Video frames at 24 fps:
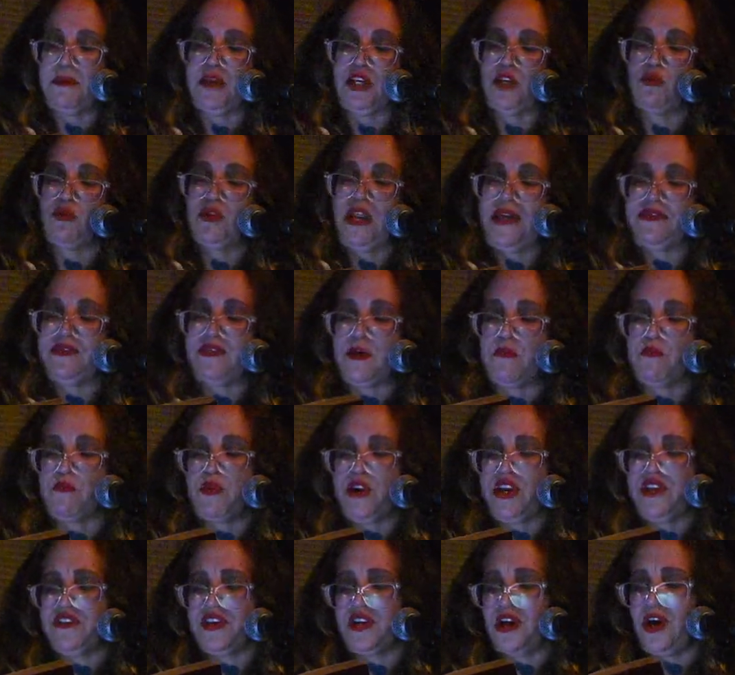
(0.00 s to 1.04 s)
and you let them
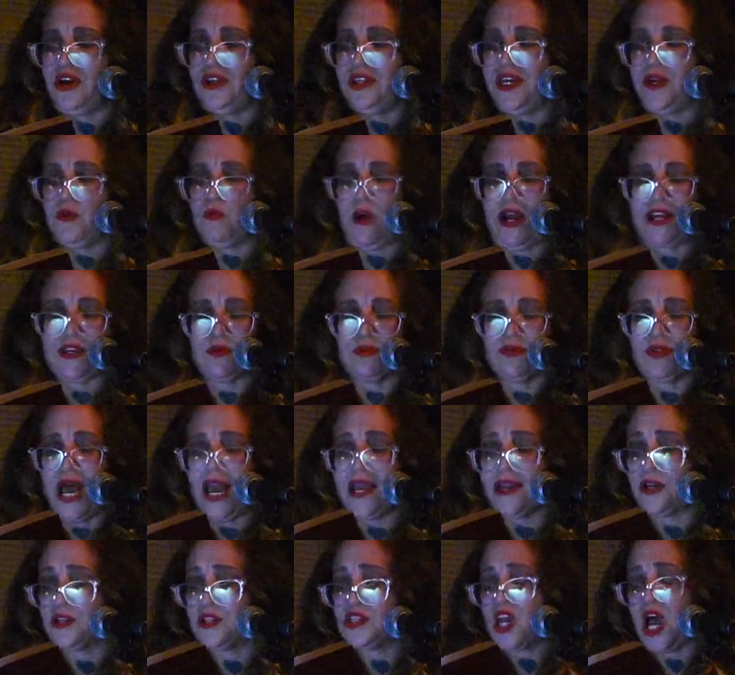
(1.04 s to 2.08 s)
breathe it all in while you
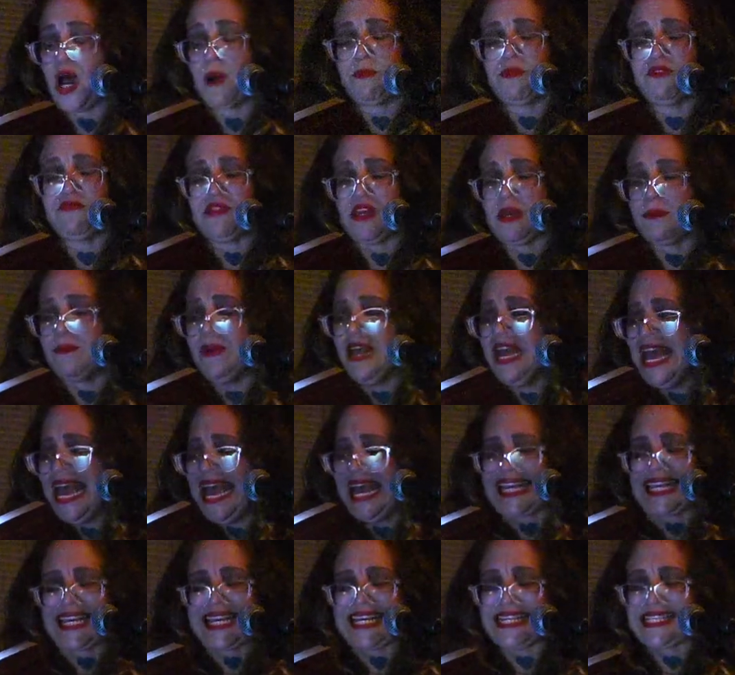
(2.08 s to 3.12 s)
lie on top of them
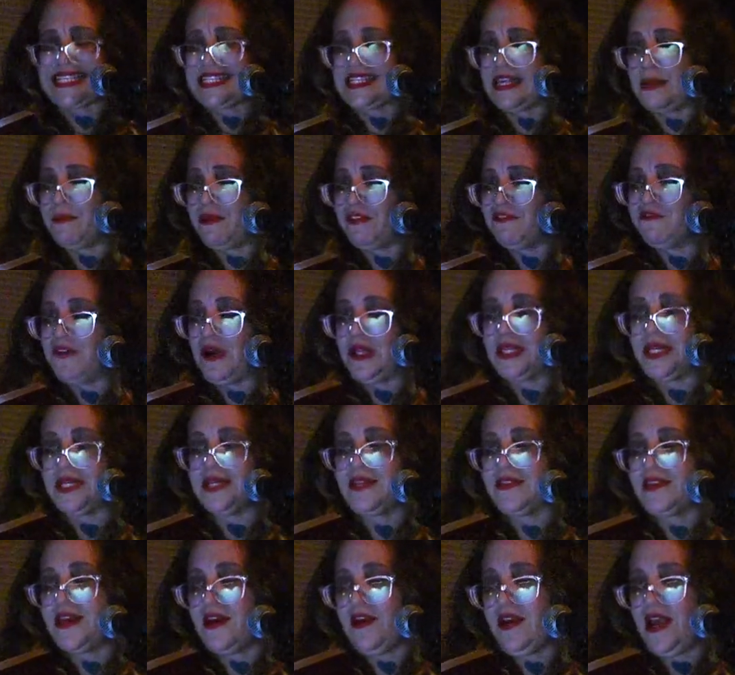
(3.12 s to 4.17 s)
and kiss them and fall into
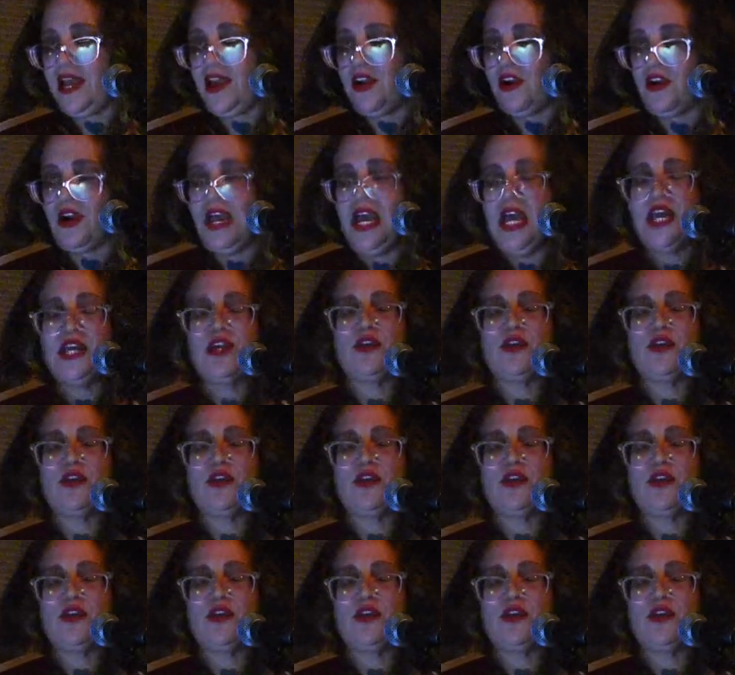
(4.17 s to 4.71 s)
their hair.